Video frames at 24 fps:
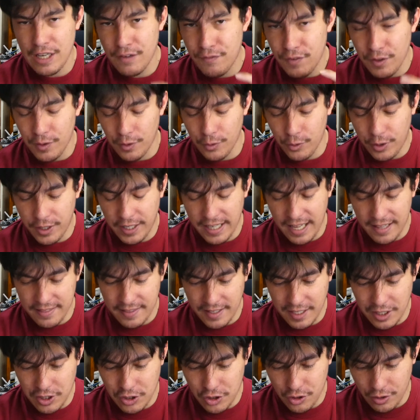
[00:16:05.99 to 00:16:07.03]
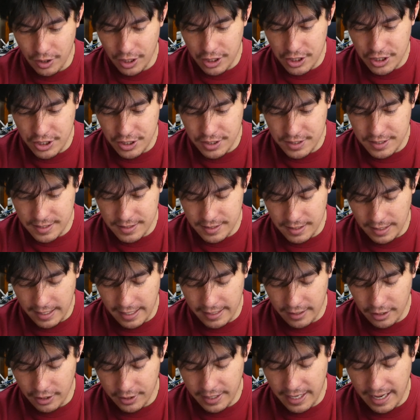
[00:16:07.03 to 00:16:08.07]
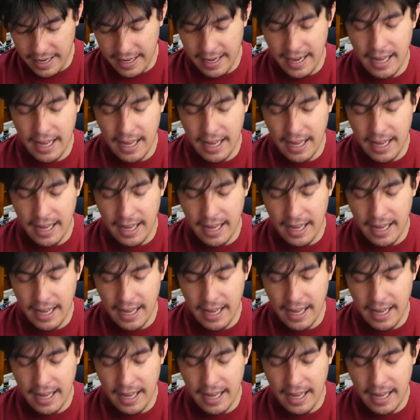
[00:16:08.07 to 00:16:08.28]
if you're looking at the instructions, it's like, okay,